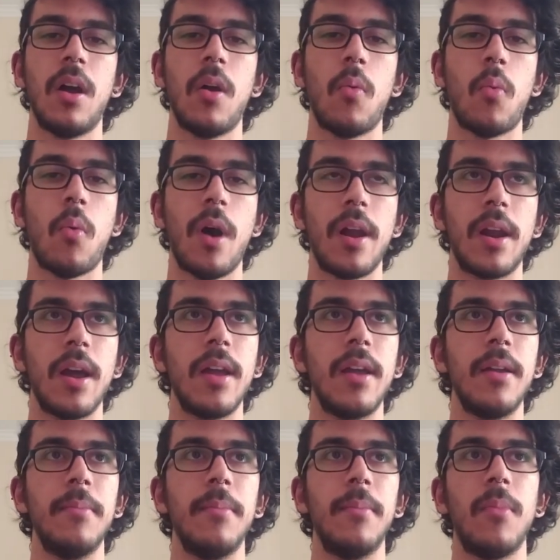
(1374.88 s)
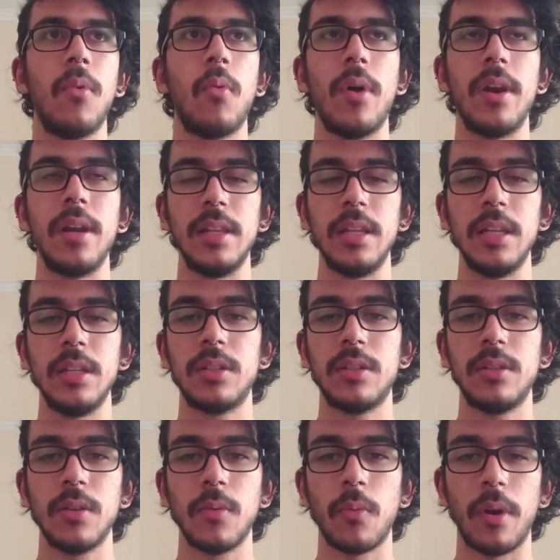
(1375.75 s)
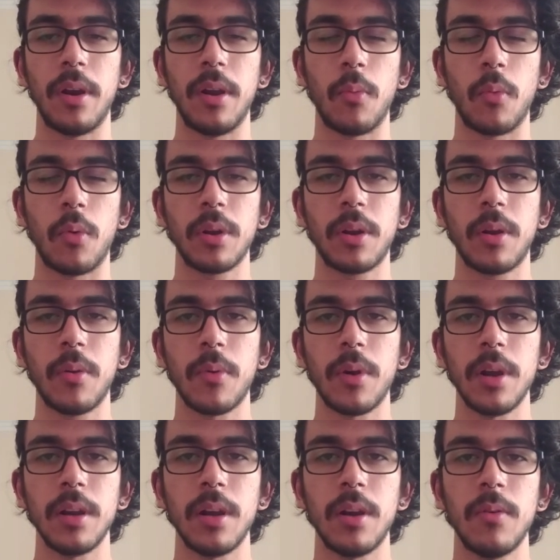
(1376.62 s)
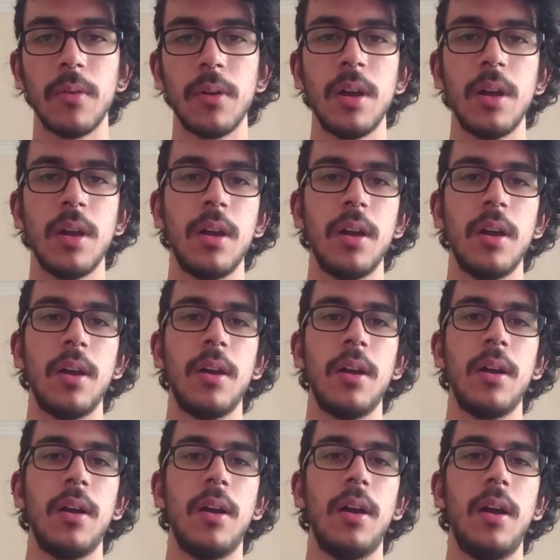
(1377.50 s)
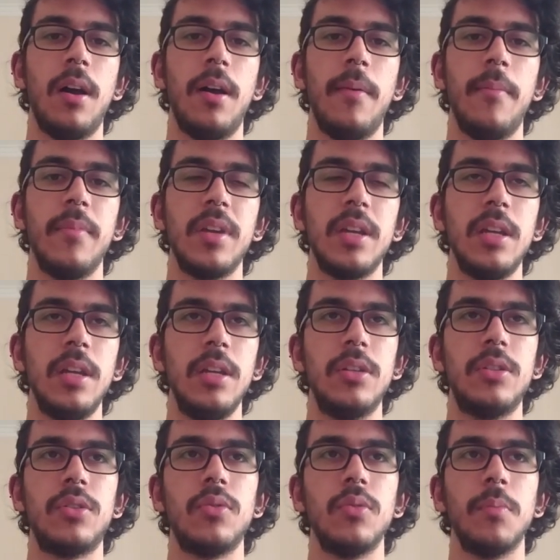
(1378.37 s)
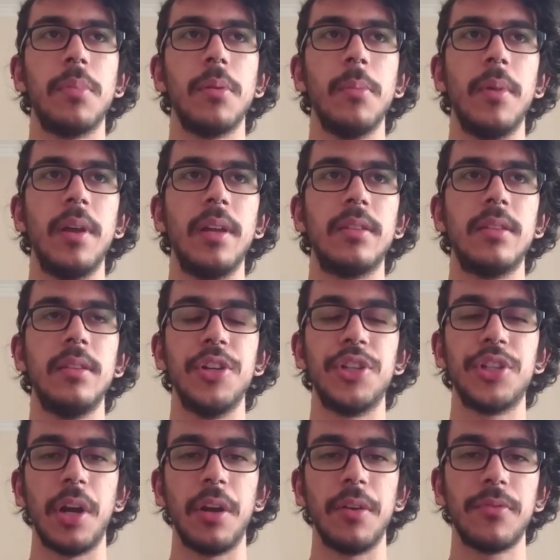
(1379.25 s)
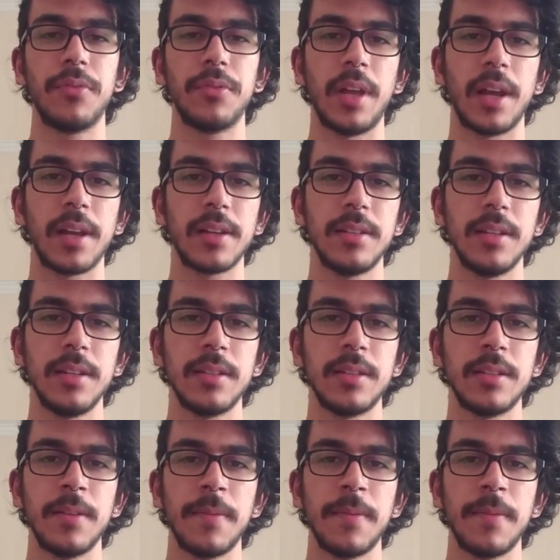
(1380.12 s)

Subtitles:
What I'm working right now is to implement the shared Futexes,